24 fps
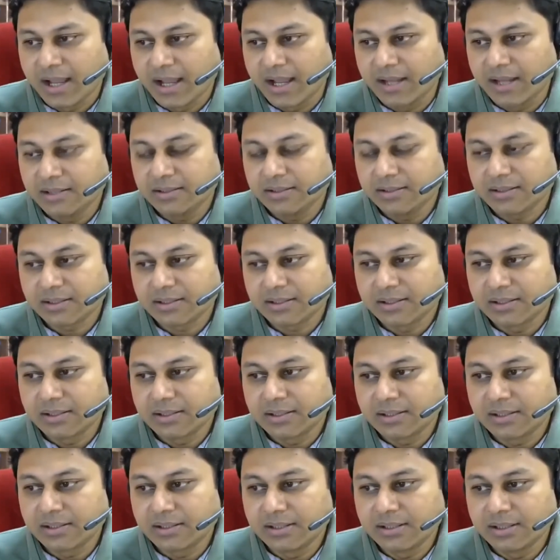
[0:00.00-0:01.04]
And
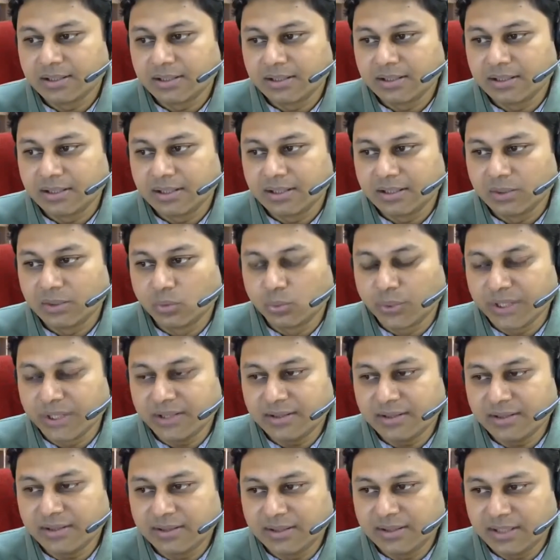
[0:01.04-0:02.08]

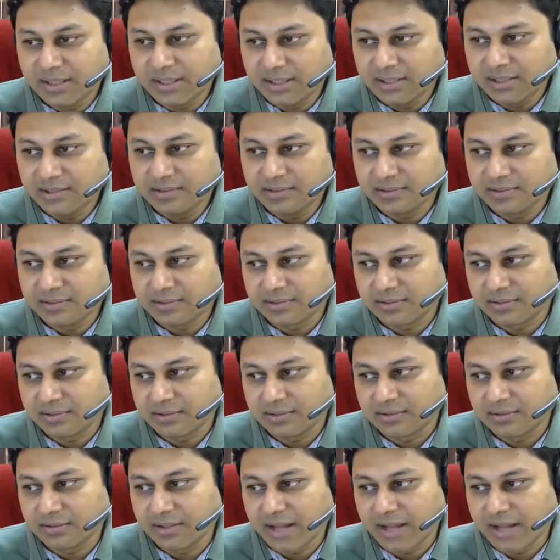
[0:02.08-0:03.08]
with these